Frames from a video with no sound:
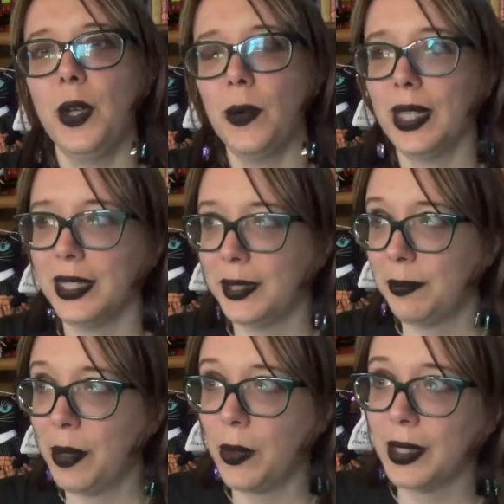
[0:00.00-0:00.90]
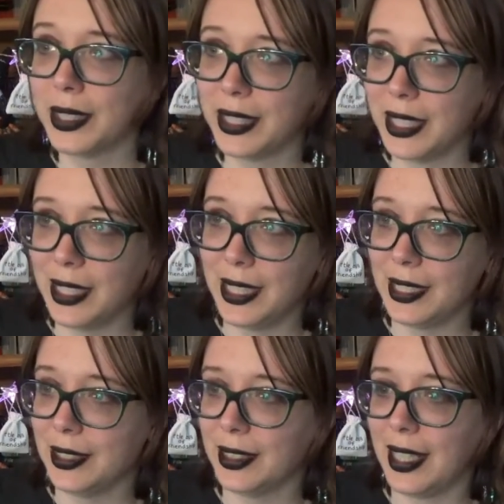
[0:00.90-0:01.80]
hocus pocusy
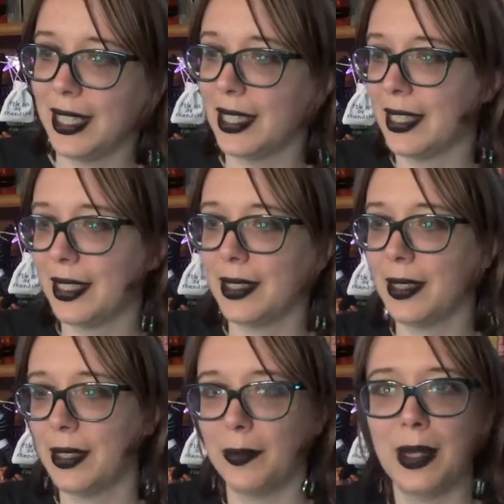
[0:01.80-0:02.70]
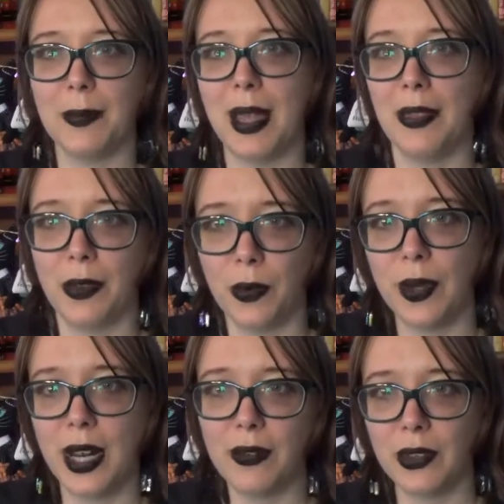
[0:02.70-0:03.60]
and like Macbeth or
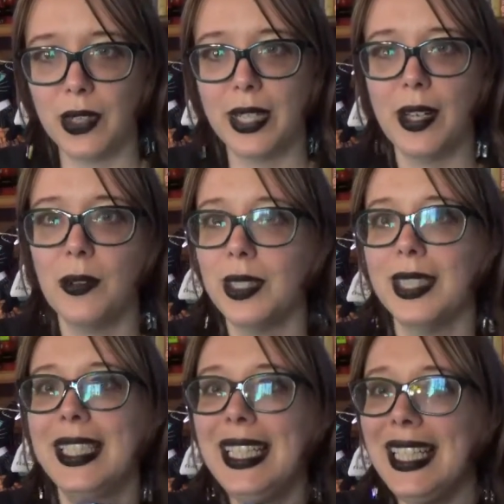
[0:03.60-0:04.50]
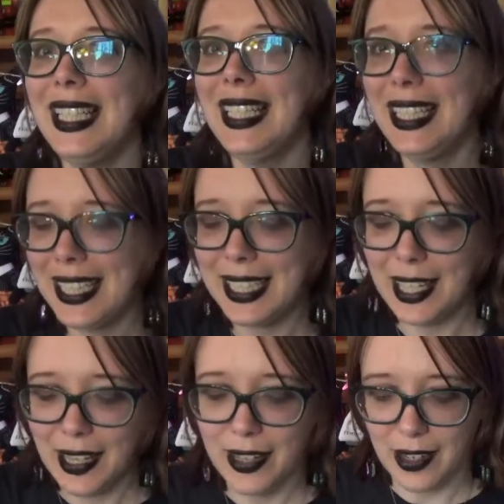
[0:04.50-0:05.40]
whatever, you know, the hee
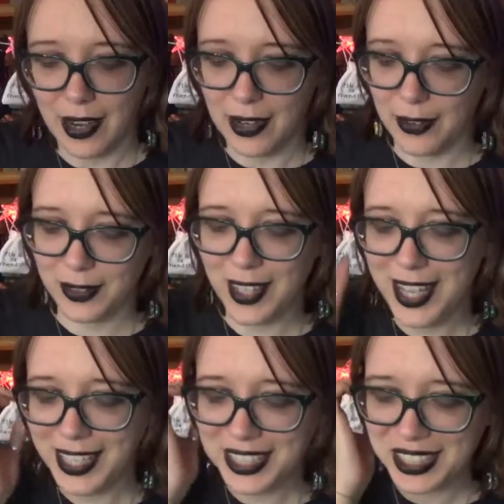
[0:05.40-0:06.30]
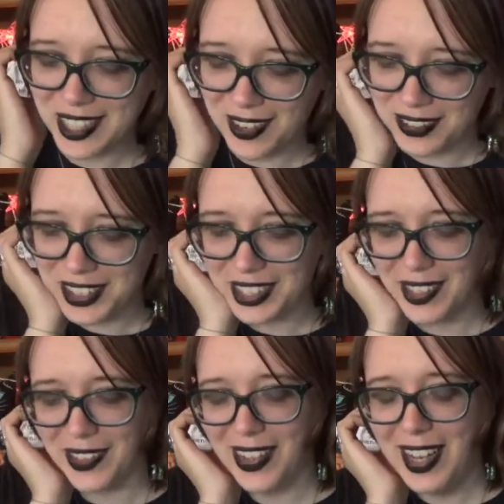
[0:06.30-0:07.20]
kind of like stuff.
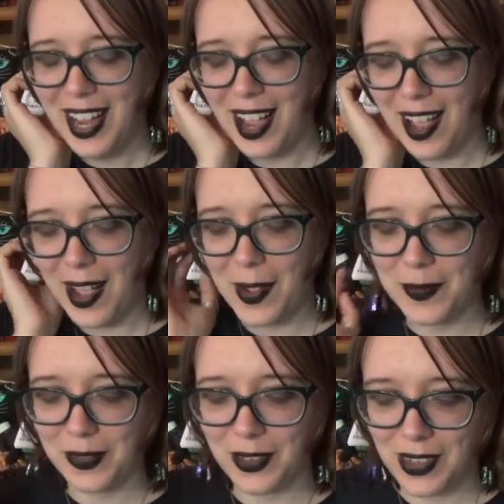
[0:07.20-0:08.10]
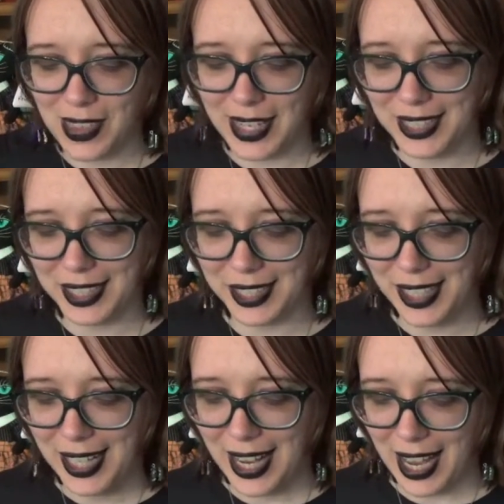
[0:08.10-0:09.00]
So for this,
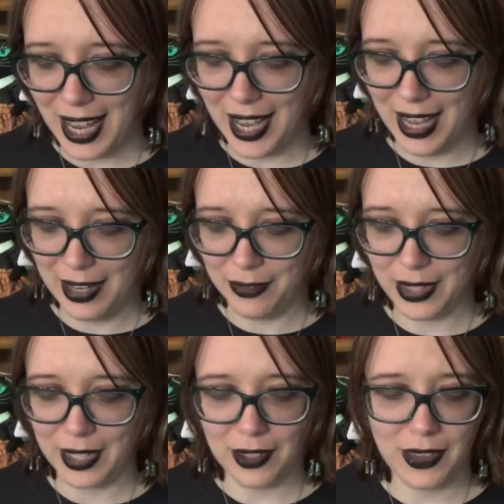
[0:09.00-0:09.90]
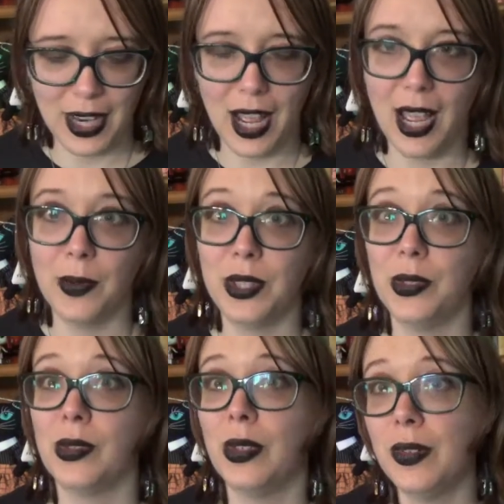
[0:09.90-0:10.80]
I figured that I would
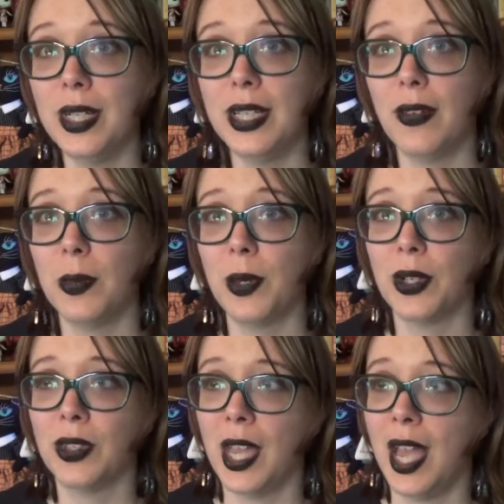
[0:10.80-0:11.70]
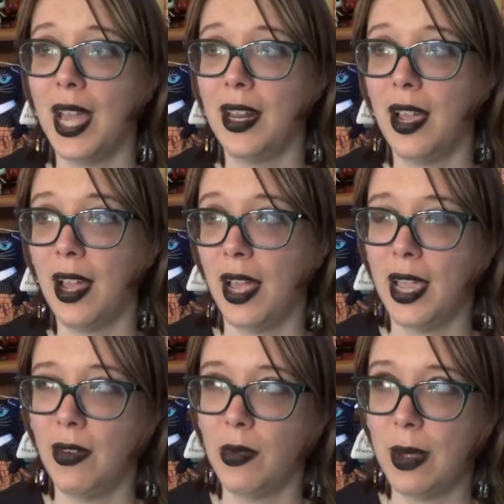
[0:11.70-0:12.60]
do a reread of a book that
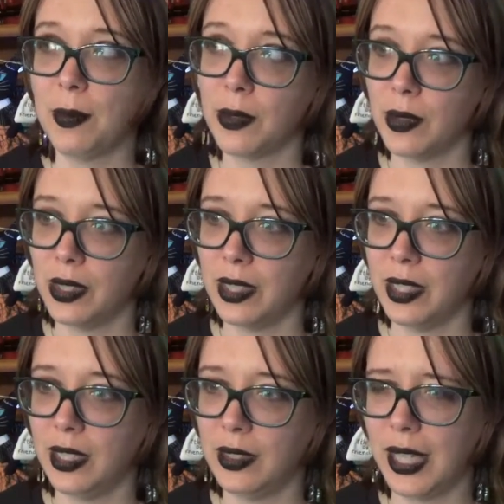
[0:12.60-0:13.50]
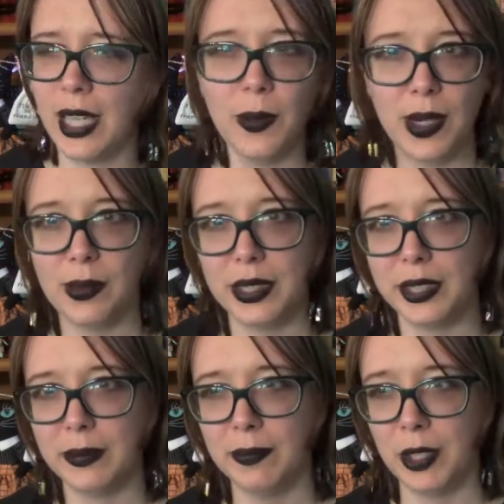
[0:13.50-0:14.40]
I remember really liking when I
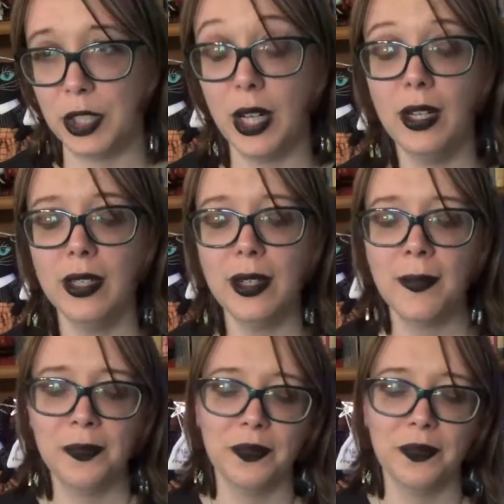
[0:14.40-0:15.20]
was much younger,